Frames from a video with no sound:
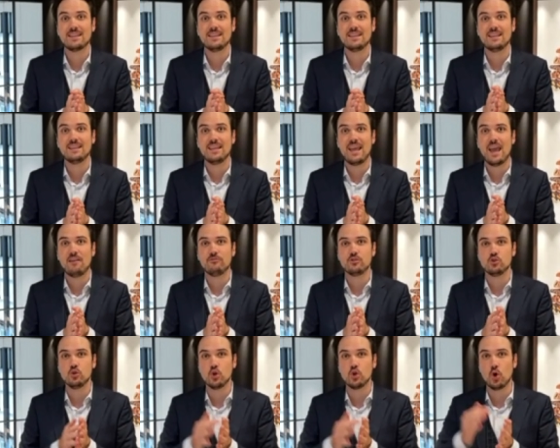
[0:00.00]
that they have
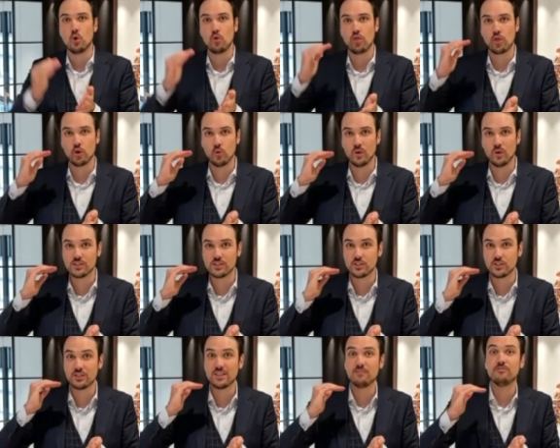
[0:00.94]
to go through a
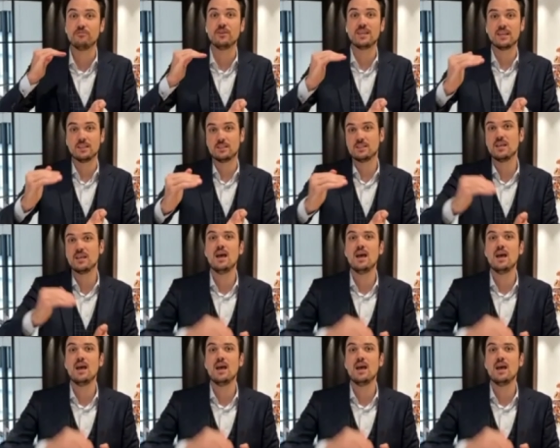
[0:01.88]
certificate